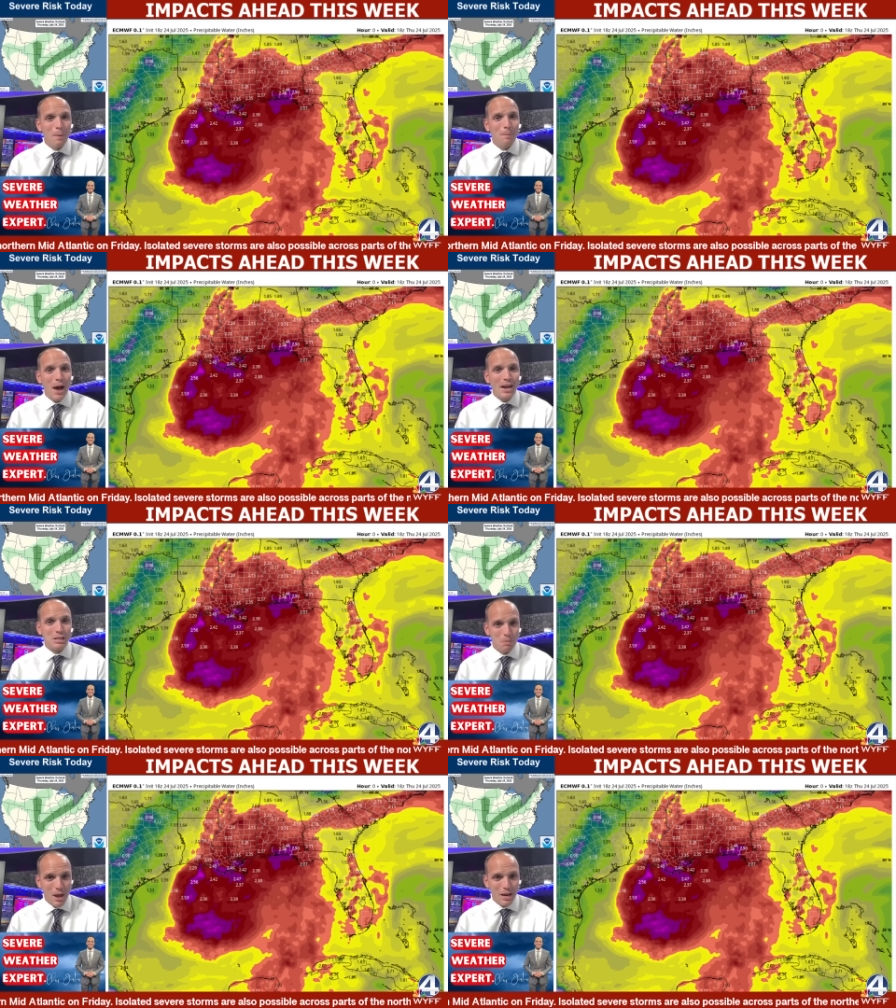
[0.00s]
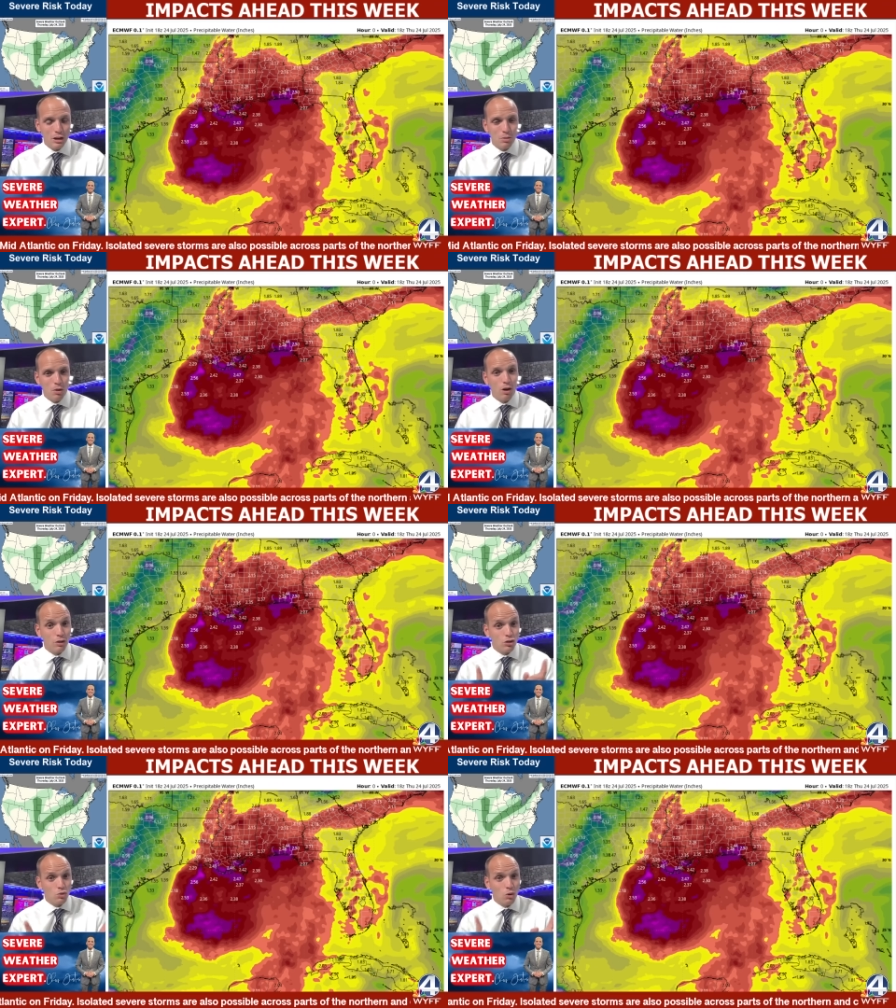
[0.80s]
back to bacon tomorrow.
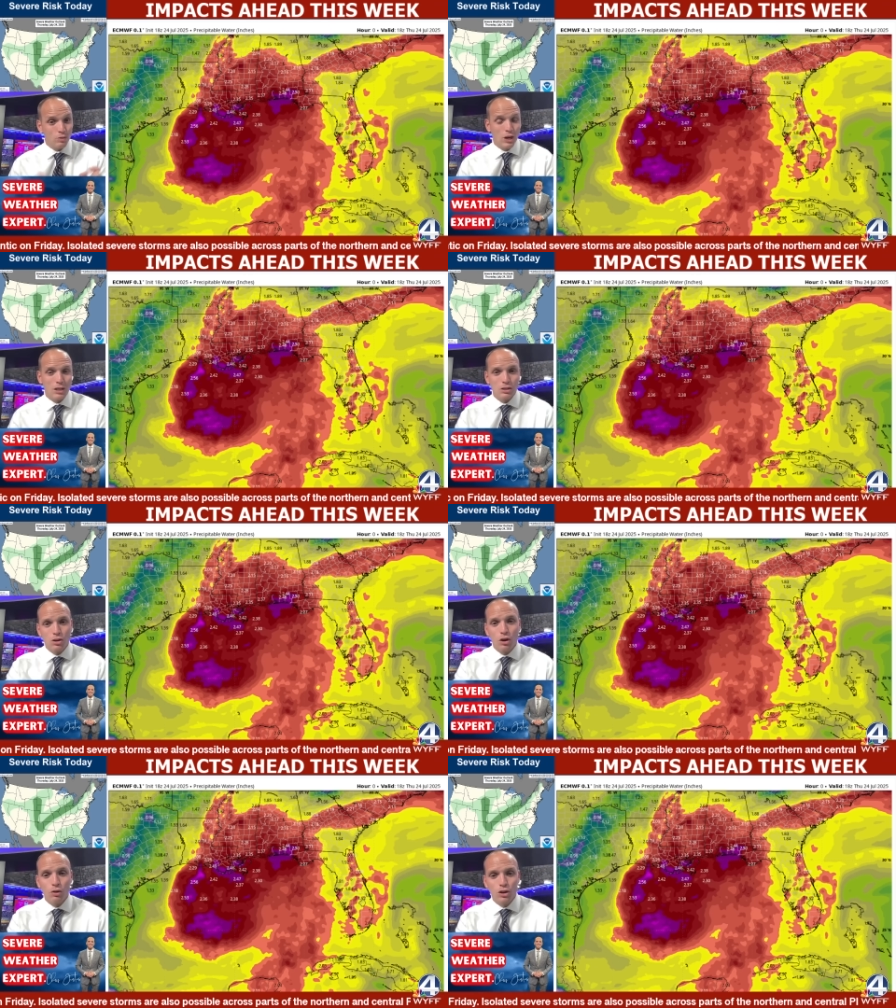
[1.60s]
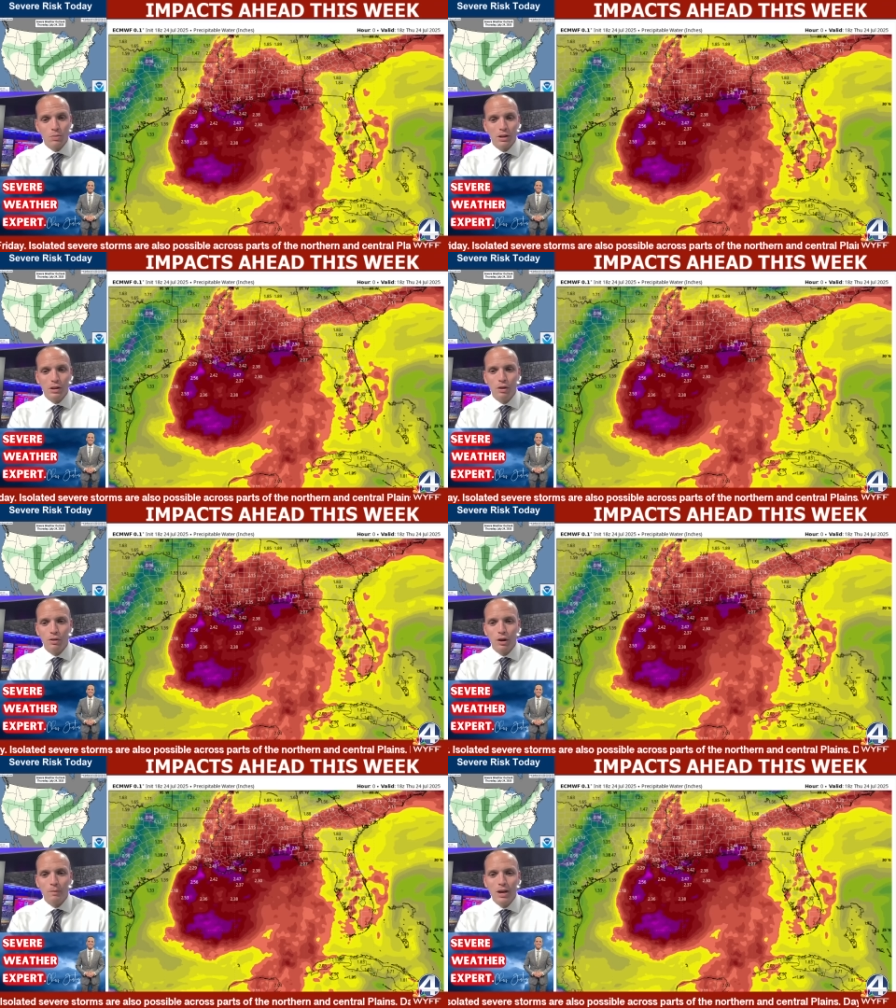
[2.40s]
The storm chances are going to be low,
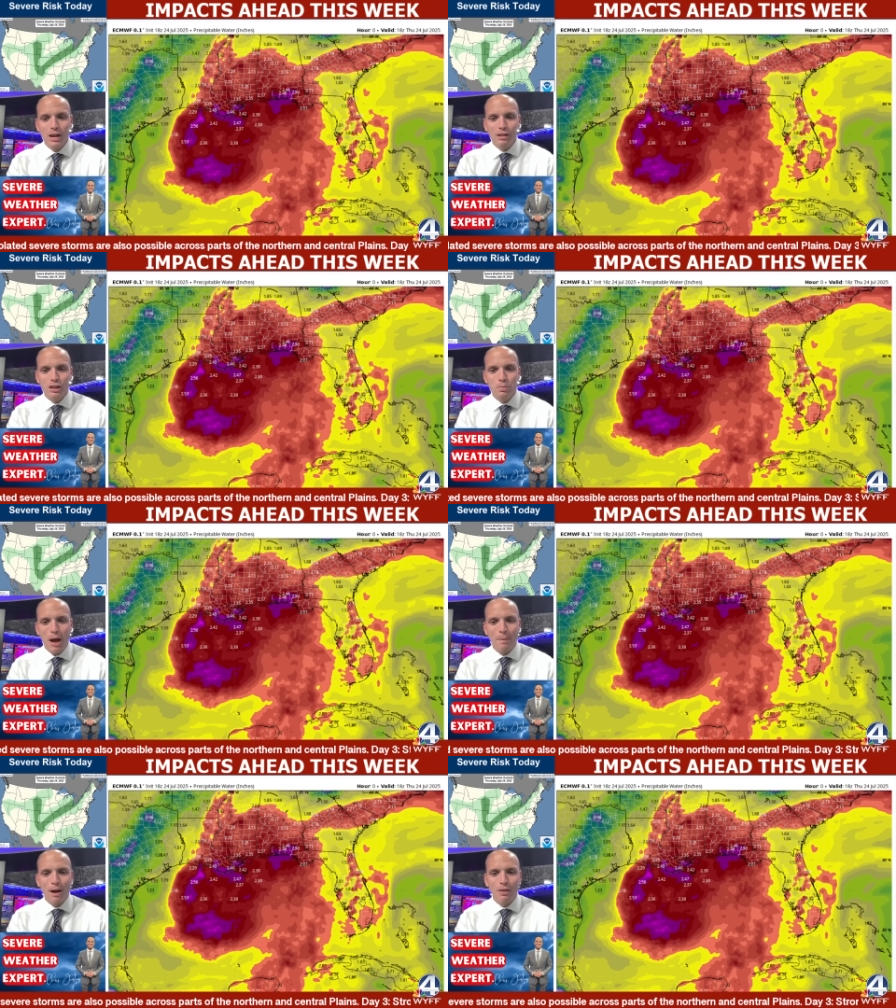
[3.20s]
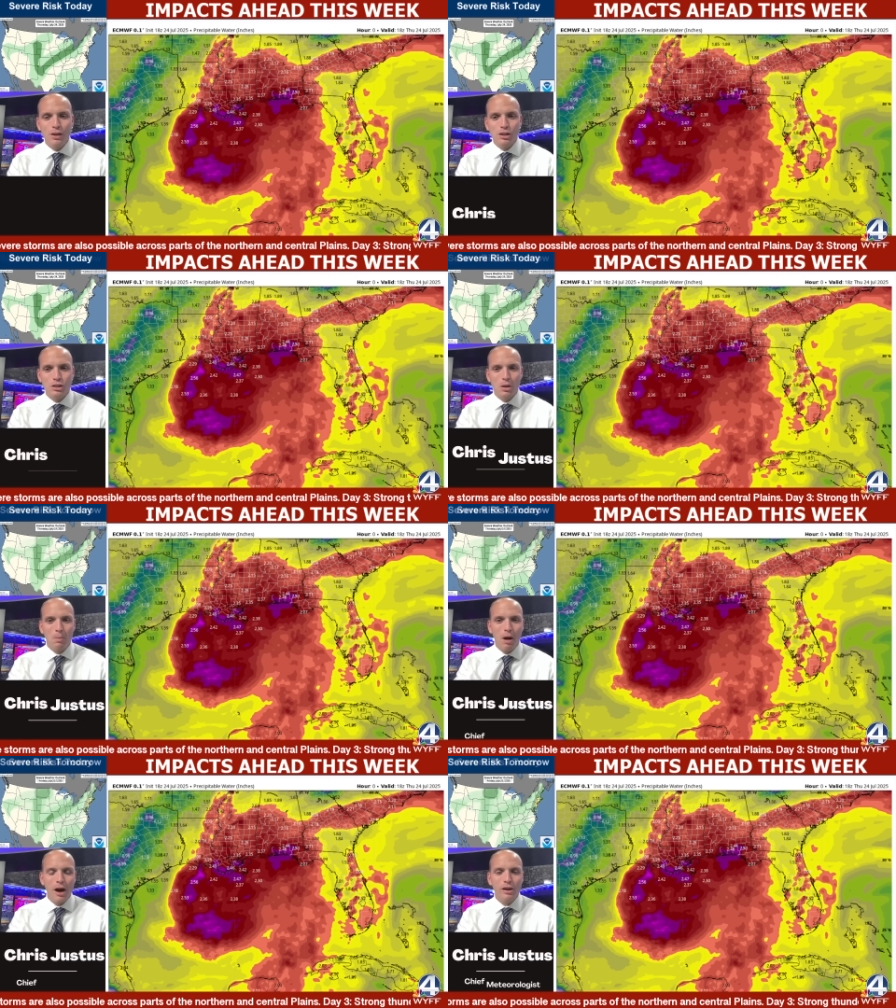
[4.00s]
though. Let's map out this
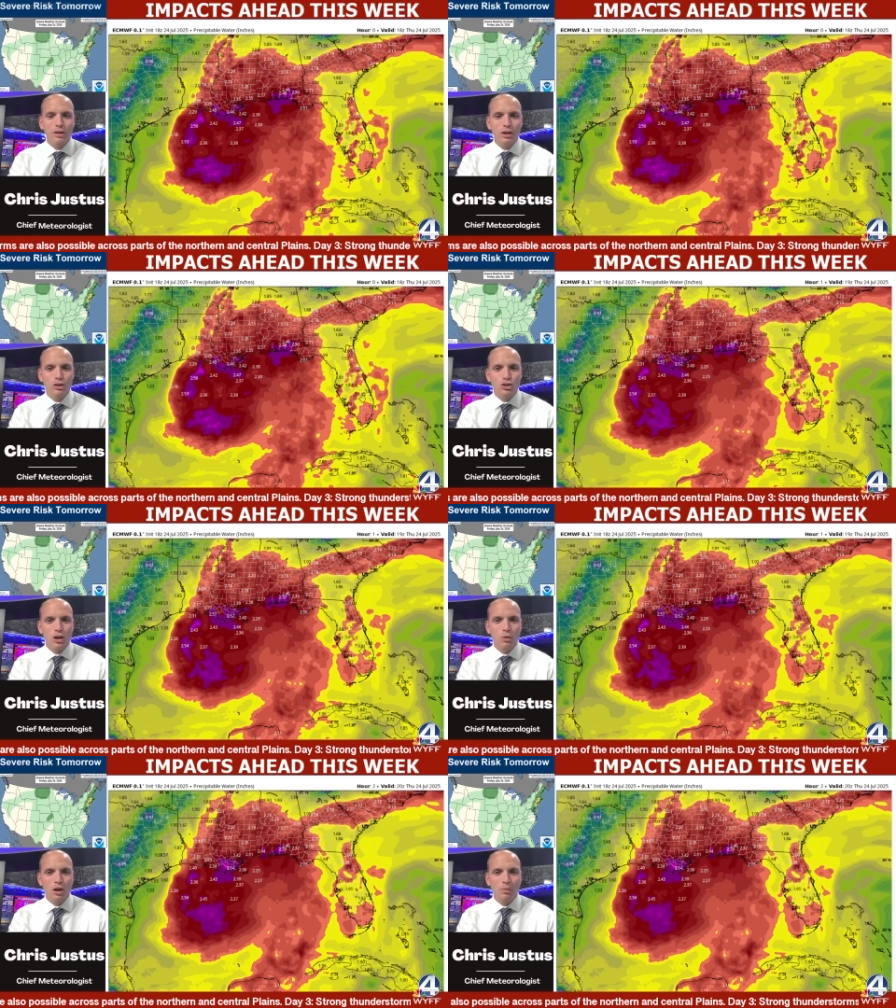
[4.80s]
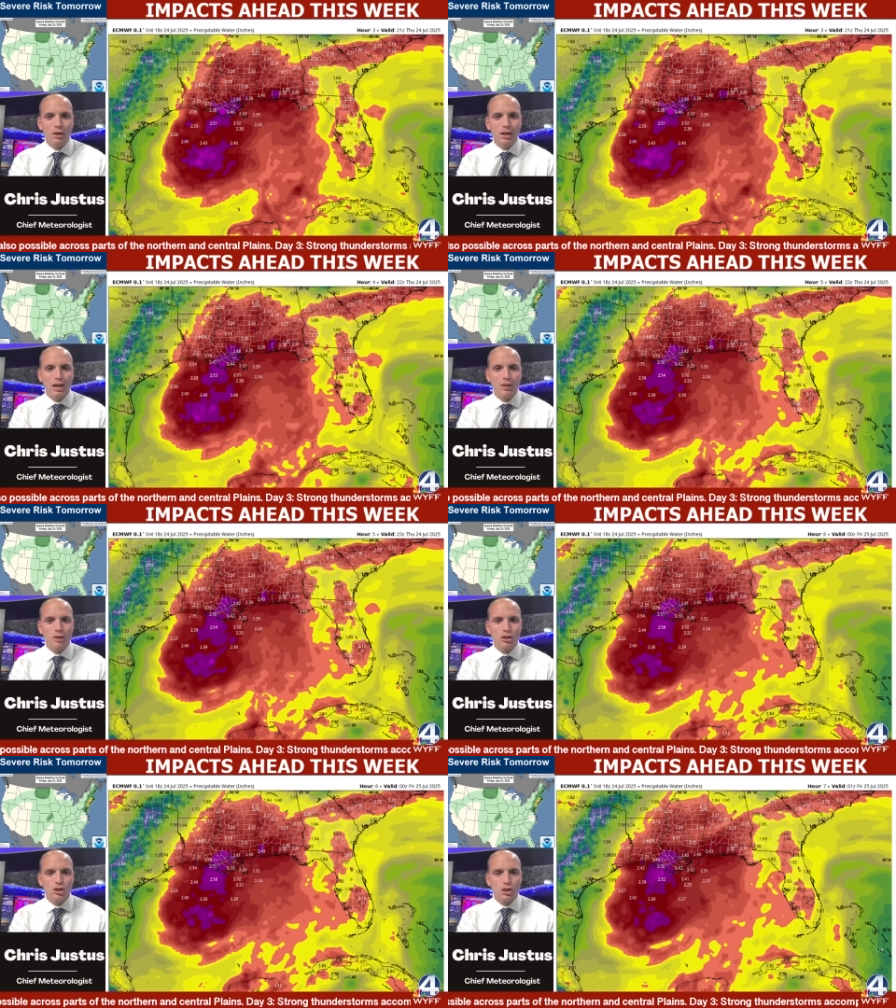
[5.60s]
model here, show you what I'm looking at.
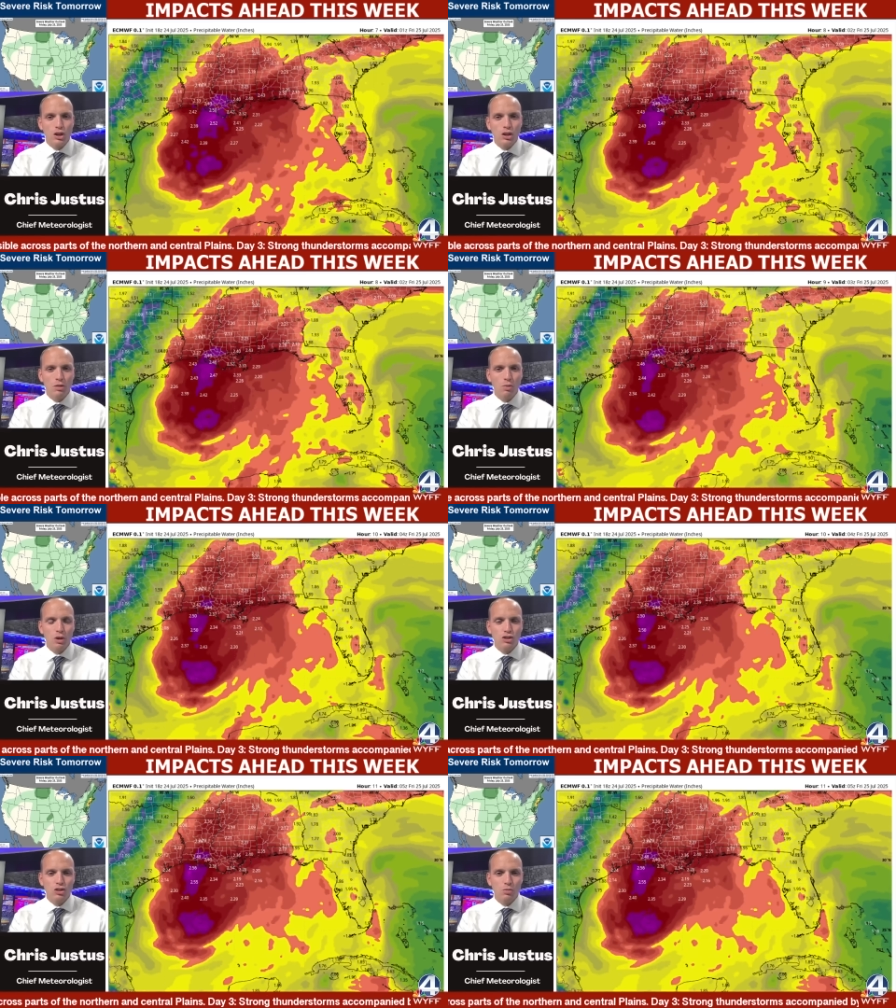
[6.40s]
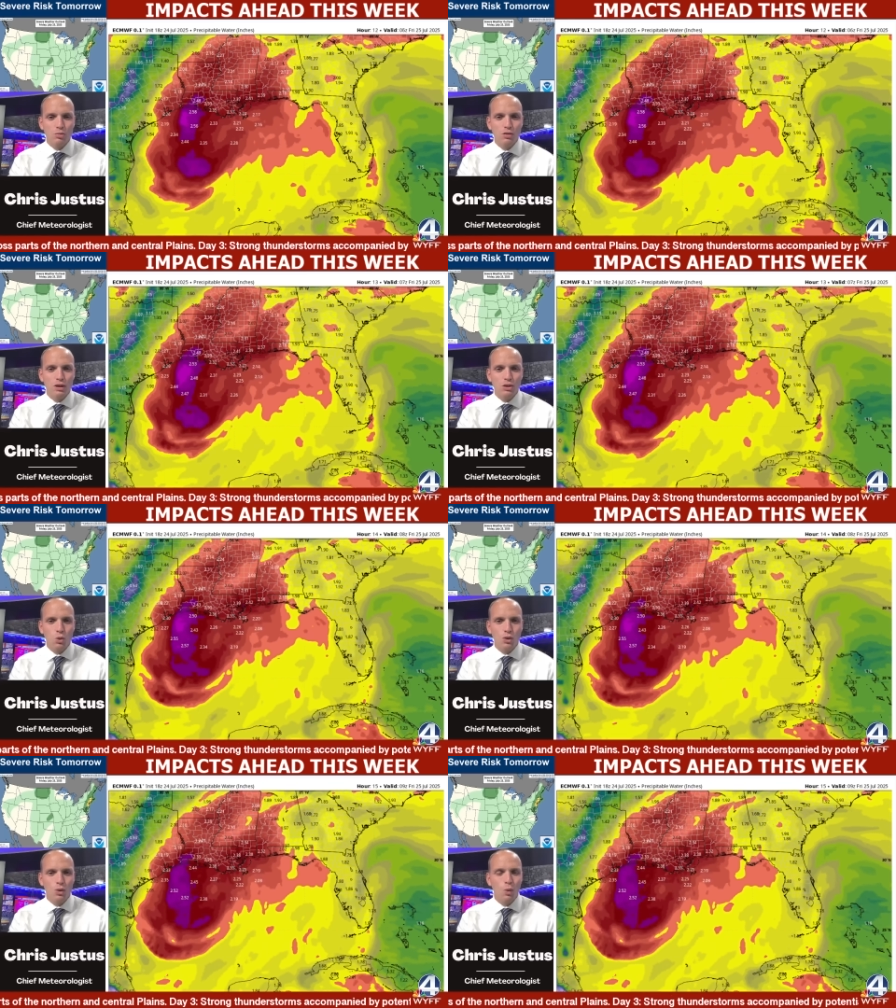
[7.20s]
This slug of moisture moving
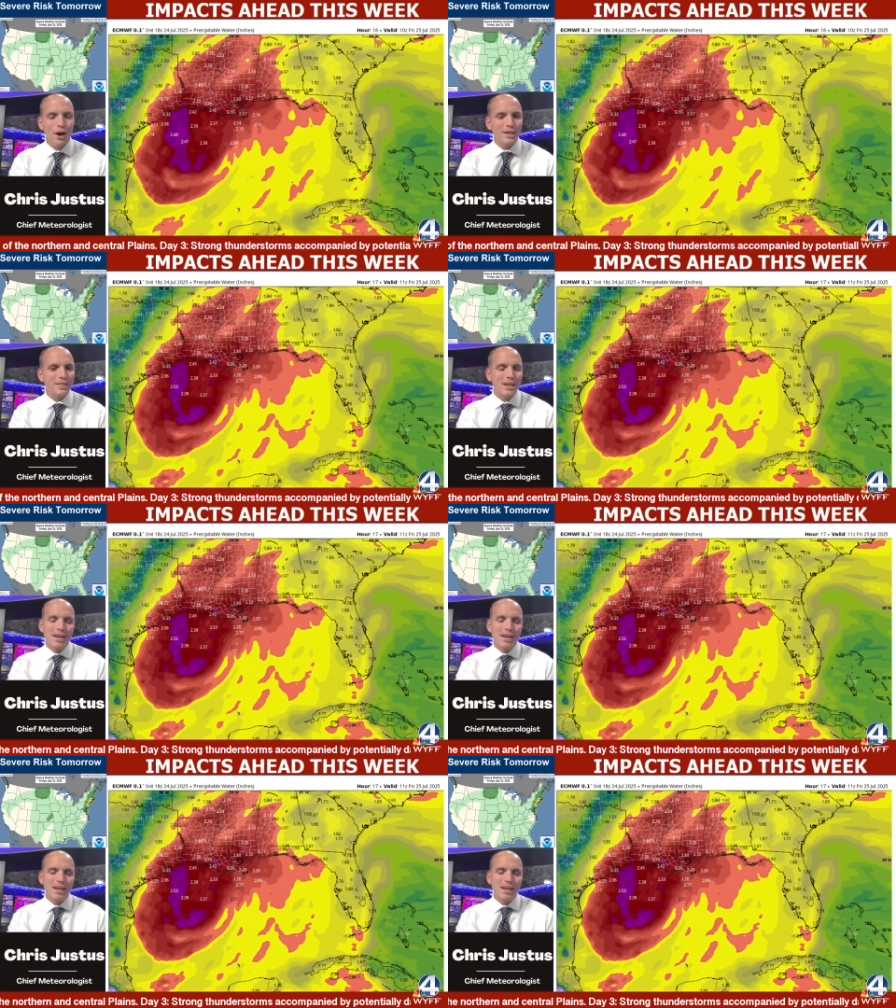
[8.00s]
toward the west